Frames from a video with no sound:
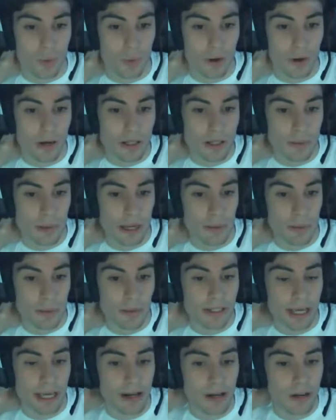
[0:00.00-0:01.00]
whereas
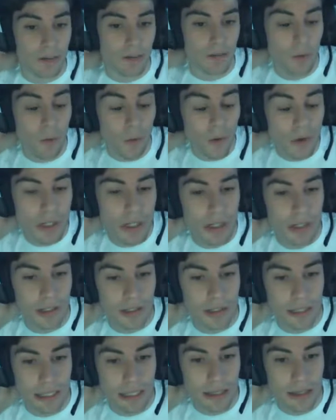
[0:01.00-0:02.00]
BlackBerry 10,
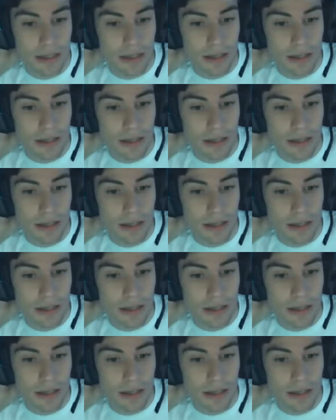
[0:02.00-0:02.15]
unfortunately,